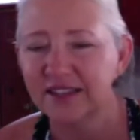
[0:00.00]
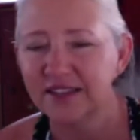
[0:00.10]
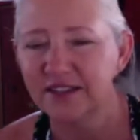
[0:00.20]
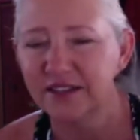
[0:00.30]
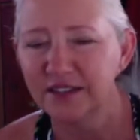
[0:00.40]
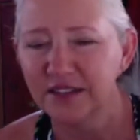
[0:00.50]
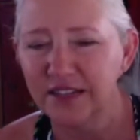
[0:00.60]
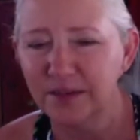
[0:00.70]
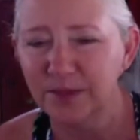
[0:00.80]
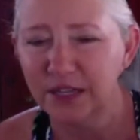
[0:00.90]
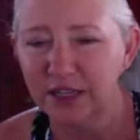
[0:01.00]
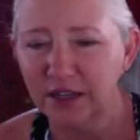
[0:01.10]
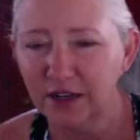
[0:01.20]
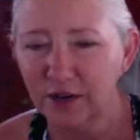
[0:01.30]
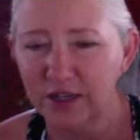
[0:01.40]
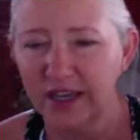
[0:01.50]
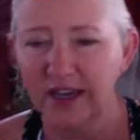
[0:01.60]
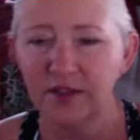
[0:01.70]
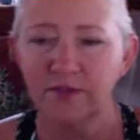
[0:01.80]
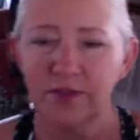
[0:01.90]
Doesn't need to be in color.
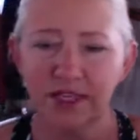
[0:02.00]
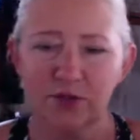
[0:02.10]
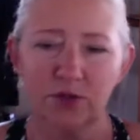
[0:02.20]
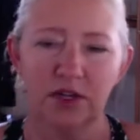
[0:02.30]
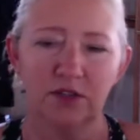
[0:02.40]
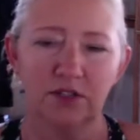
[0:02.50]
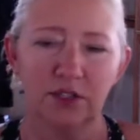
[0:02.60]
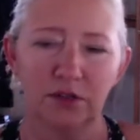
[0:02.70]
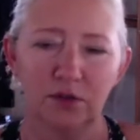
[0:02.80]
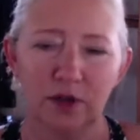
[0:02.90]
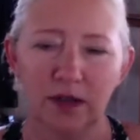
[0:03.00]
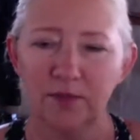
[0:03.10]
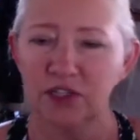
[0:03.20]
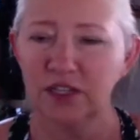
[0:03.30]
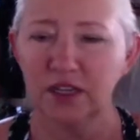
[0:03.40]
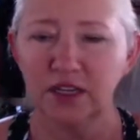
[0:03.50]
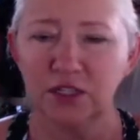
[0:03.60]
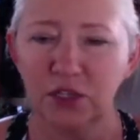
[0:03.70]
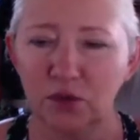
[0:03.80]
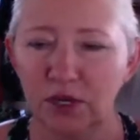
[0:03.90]
Yeah, that's what I'll do. I'm just going to
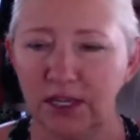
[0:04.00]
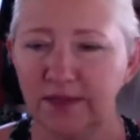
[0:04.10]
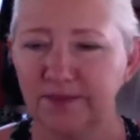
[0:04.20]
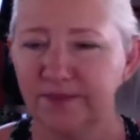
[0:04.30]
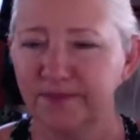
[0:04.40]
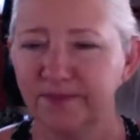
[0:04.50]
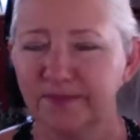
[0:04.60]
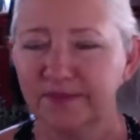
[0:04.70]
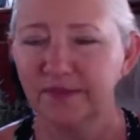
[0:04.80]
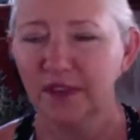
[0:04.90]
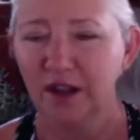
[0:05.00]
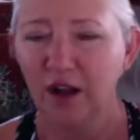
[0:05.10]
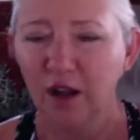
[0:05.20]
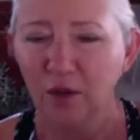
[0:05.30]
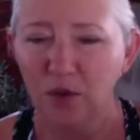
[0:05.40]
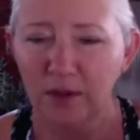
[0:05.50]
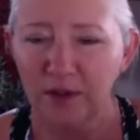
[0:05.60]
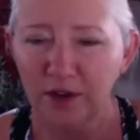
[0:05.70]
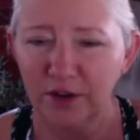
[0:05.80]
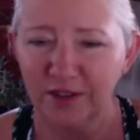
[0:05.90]
do it. All
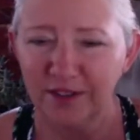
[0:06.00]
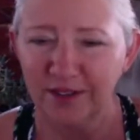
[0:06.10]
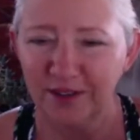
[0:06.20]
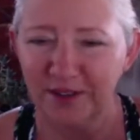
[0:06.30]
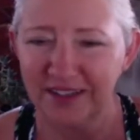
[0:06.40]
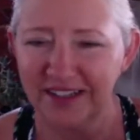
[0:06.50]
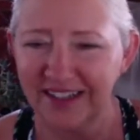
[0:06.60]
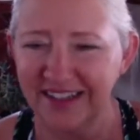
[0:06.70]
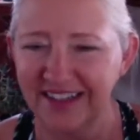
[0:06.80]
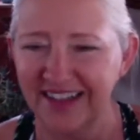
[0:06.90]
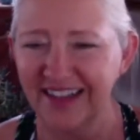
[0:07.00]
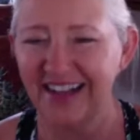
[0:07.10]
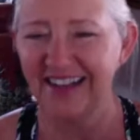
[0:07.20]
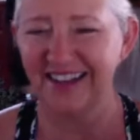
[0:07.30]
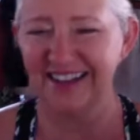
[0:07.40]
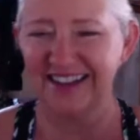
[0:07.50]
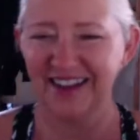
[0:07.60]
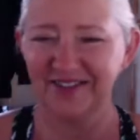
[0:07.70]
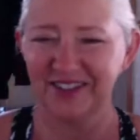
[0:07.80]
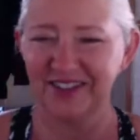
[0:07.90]
women are a little crazy. They
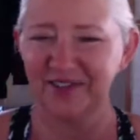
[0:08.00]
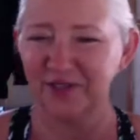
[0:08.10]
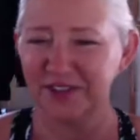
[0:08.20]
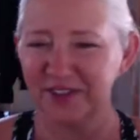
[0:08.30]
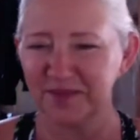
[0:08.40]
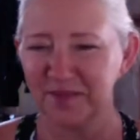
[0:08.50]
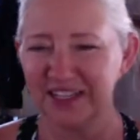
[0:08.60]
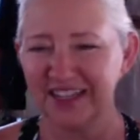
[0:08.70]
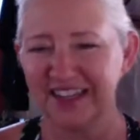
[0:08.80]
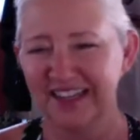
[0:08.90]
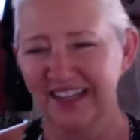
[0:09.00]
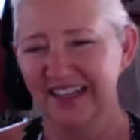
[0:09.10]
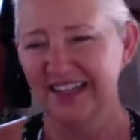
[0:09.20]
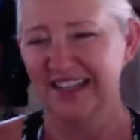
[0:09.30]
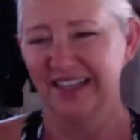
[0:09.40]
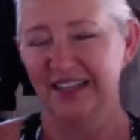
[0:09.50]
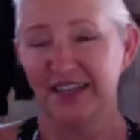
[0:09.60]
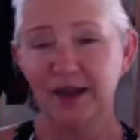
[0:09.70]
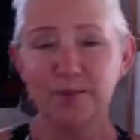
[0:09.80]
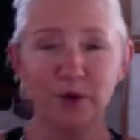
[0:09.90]
have to live with us men.
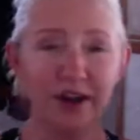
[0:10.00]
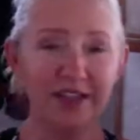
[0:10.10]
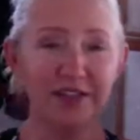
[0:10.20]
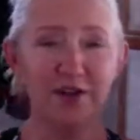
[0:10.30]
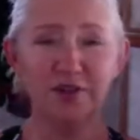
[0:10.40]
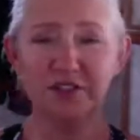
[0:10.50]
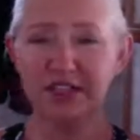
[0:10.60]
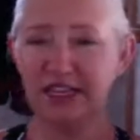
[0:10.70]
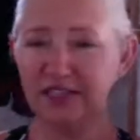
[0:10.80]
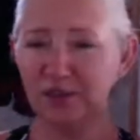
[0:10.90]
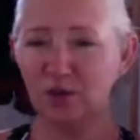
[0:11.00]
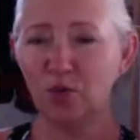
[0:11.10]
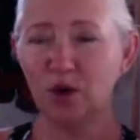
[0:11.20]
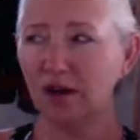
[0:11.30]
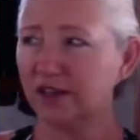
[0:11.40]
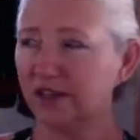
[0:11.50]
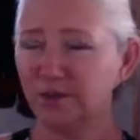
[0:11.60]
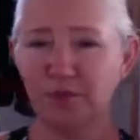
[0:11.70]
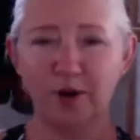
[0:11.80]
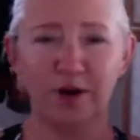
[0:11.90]
Yeah, Brian knows that he's no walk in the
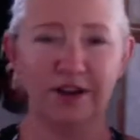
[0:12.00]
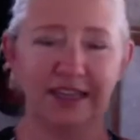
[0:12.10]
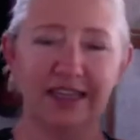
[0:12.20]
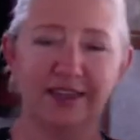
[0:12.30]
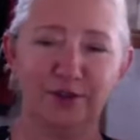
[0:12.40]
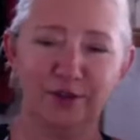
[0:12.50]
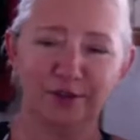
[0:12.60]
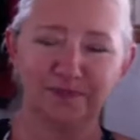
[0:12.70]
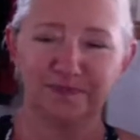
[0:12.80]
park either.